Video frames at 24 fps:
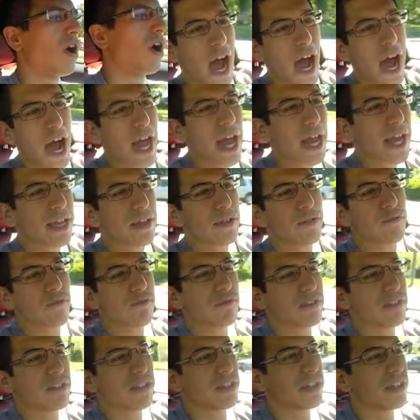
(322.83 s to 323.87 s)
I
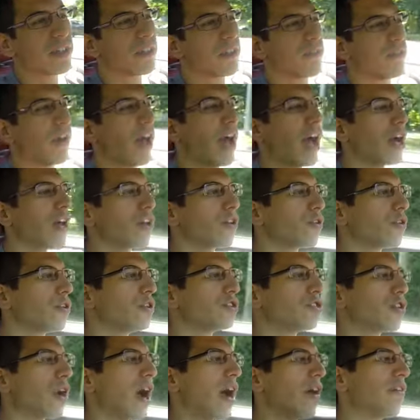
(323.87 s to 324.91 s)
see the value
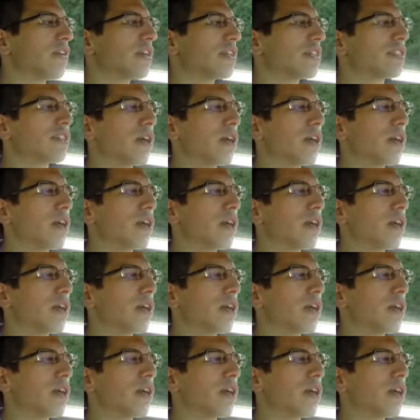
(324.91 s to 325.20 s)
in driving